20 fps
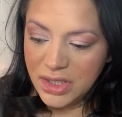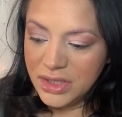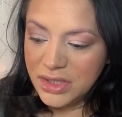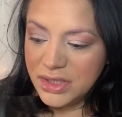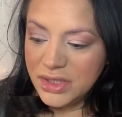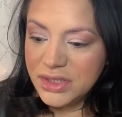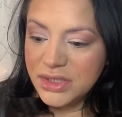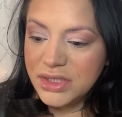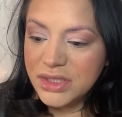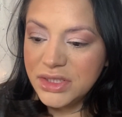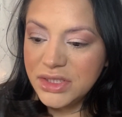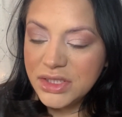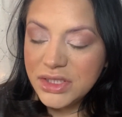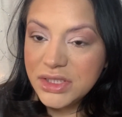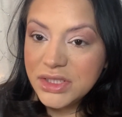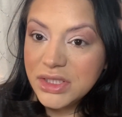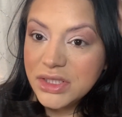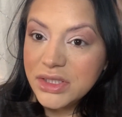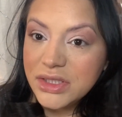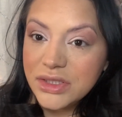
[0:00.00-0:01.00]
This is just
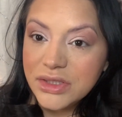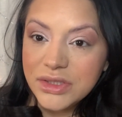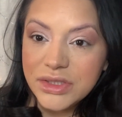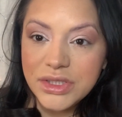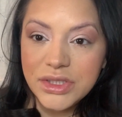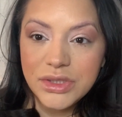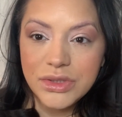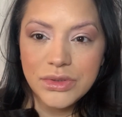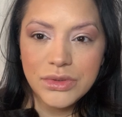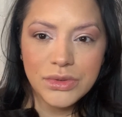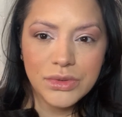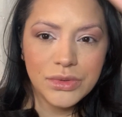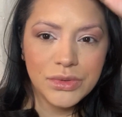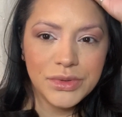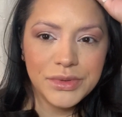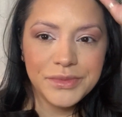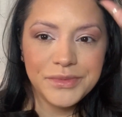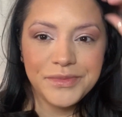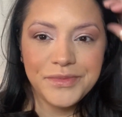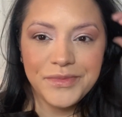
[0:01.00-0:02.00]
a little too
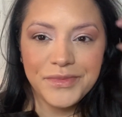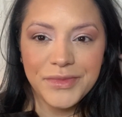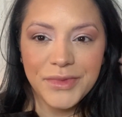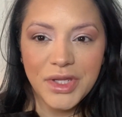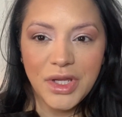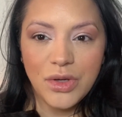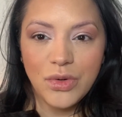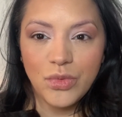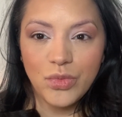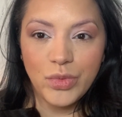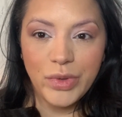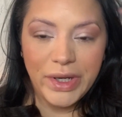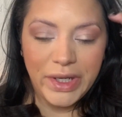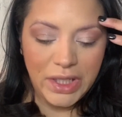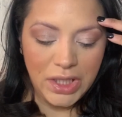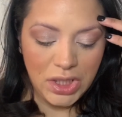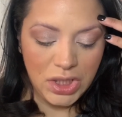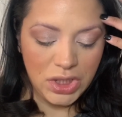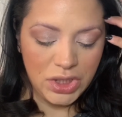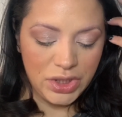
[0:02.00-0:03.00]

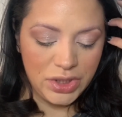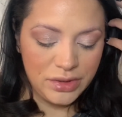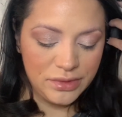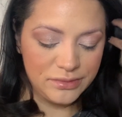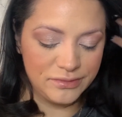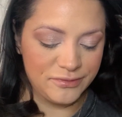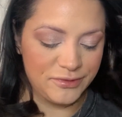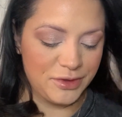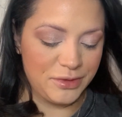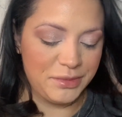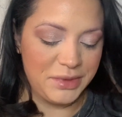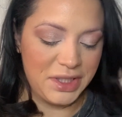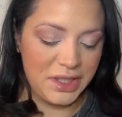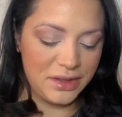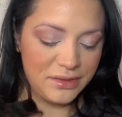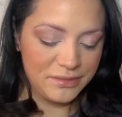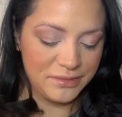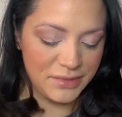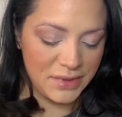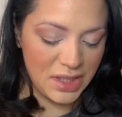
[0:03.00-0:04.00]
regular for me.
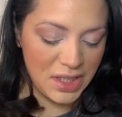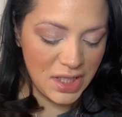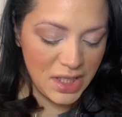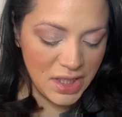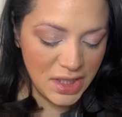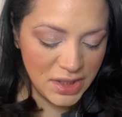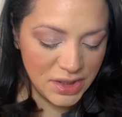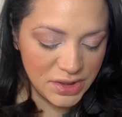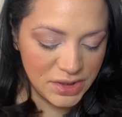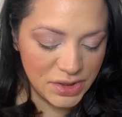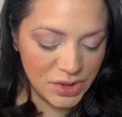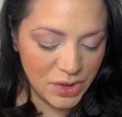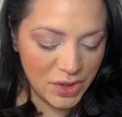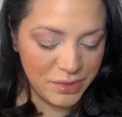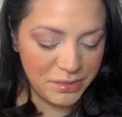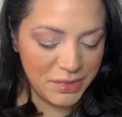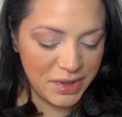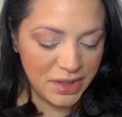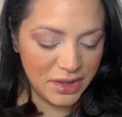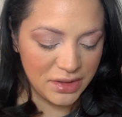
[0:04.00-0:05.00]
So I
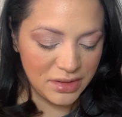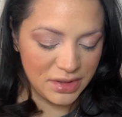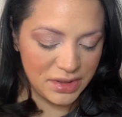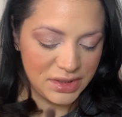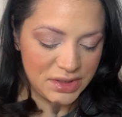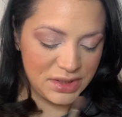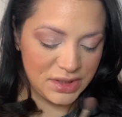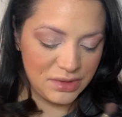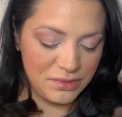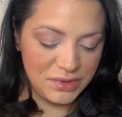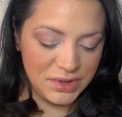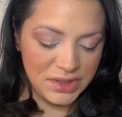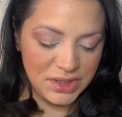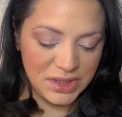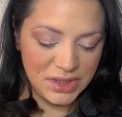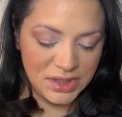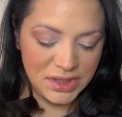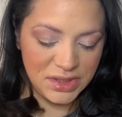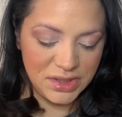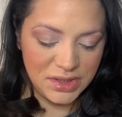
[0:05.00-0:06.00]
might go, let's see, what
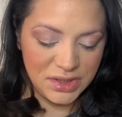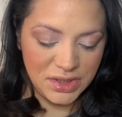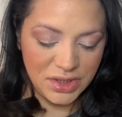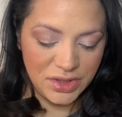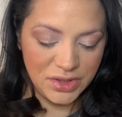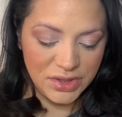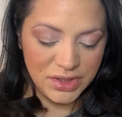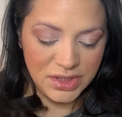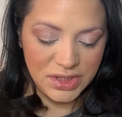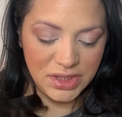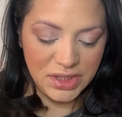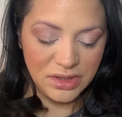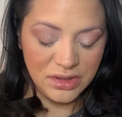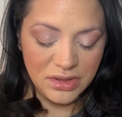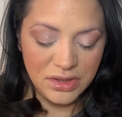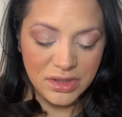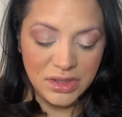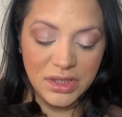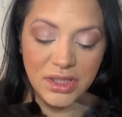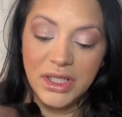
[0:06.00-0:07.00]
does Darcy
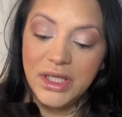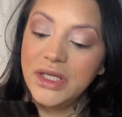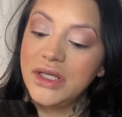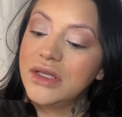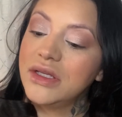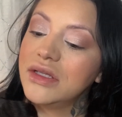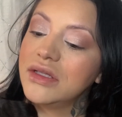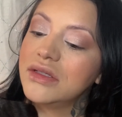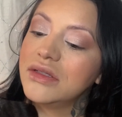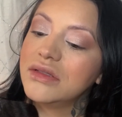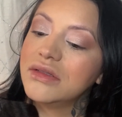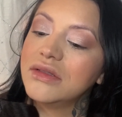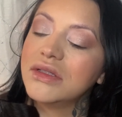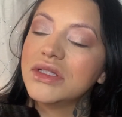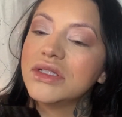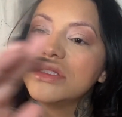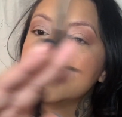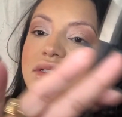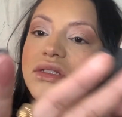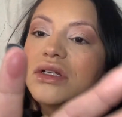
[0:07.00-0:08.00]
look like?
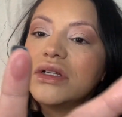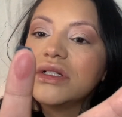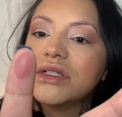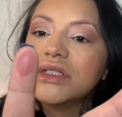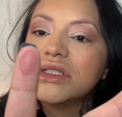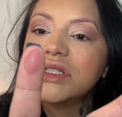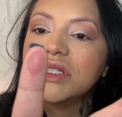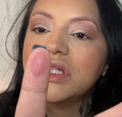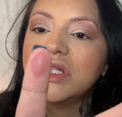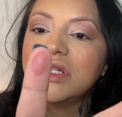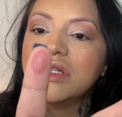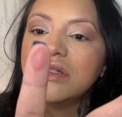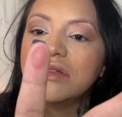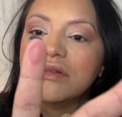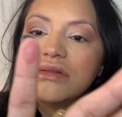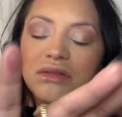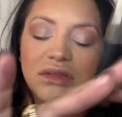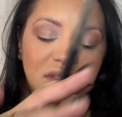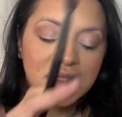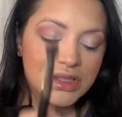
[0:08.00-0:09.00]
What's Darcy?
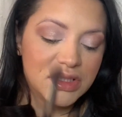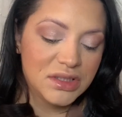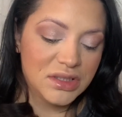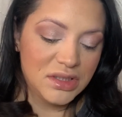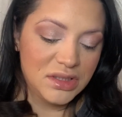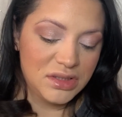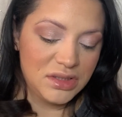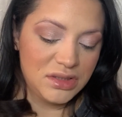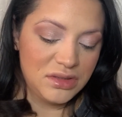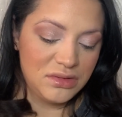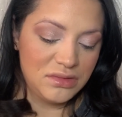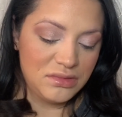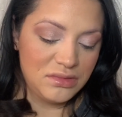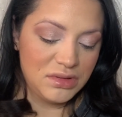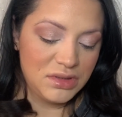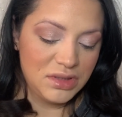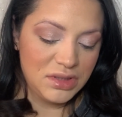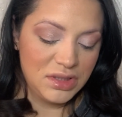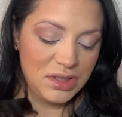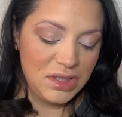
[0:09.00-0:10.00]
That's not too
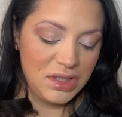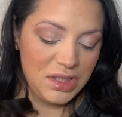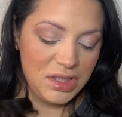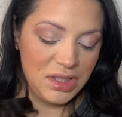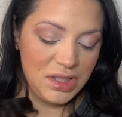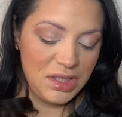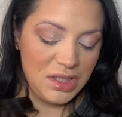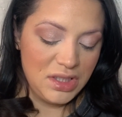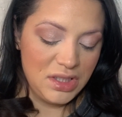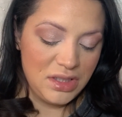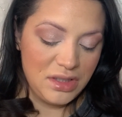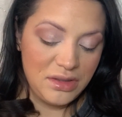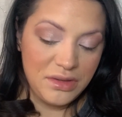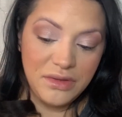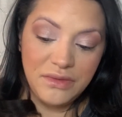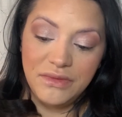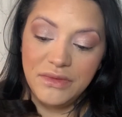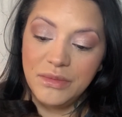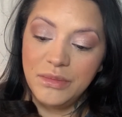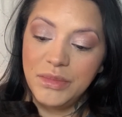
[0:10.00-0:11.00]
out
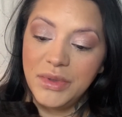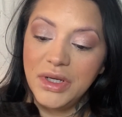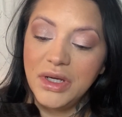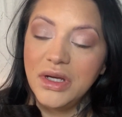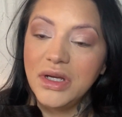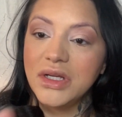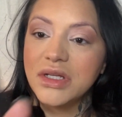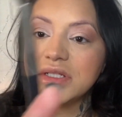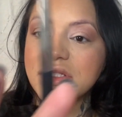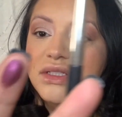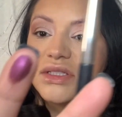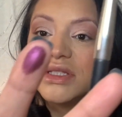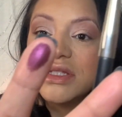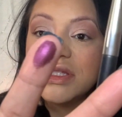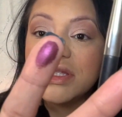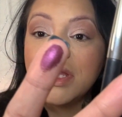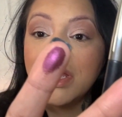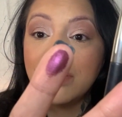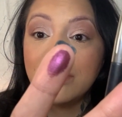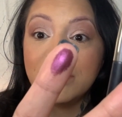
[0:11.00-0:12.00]
of the box.
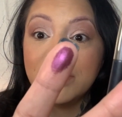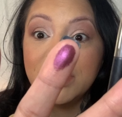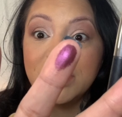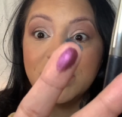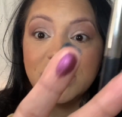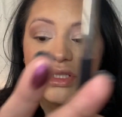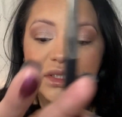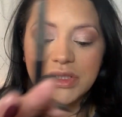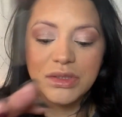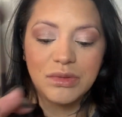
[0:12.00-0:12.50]
That one is.